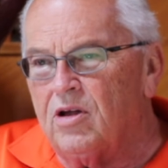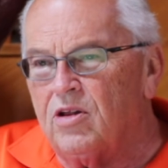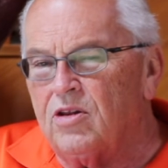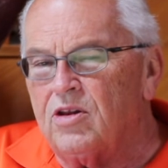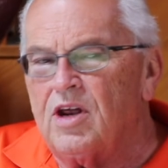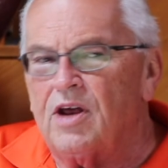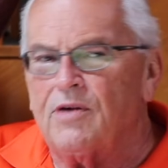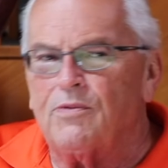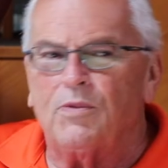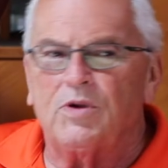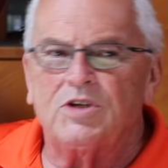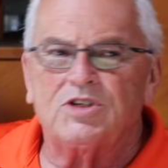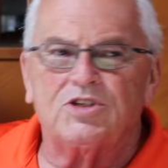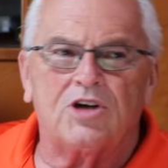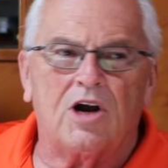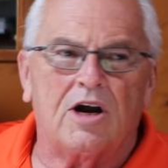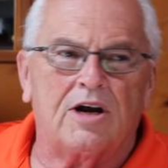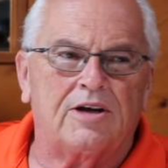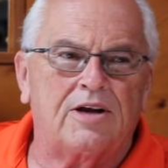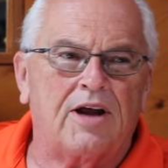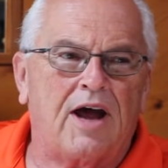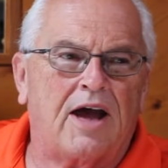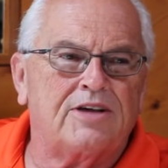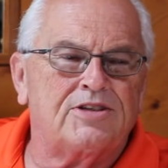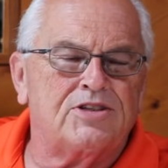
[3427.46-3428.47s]
then
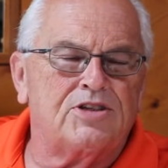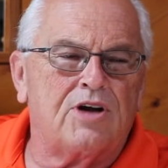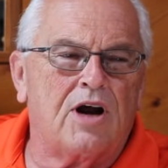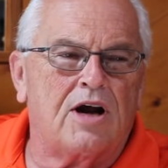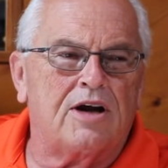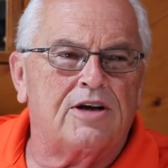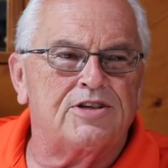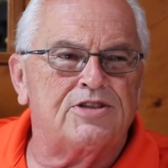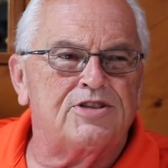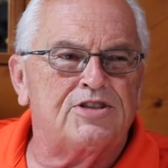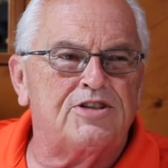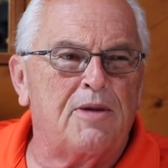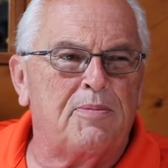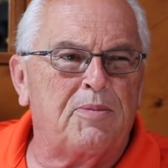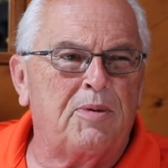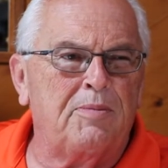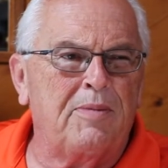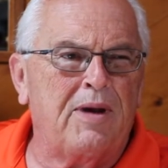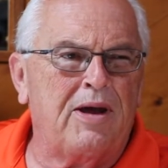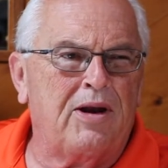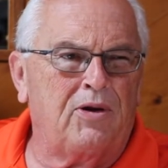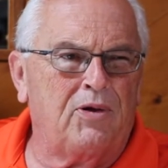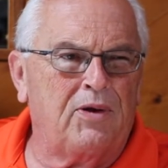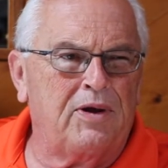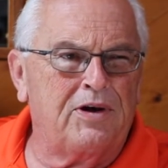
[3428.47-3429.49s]
I started
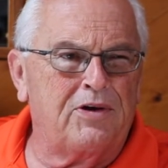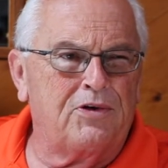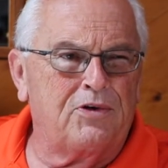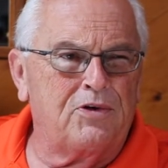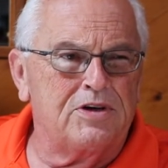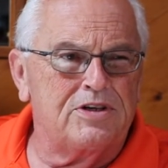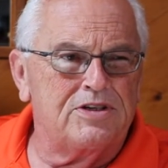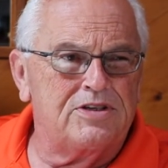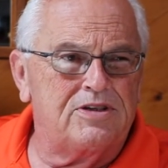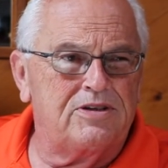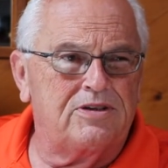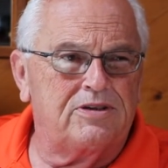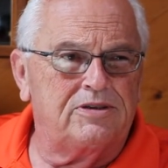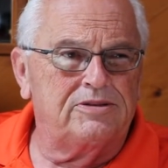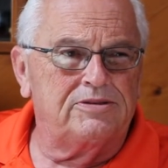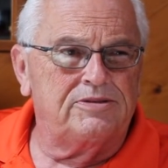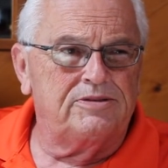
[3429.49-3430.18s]
supplemental entries,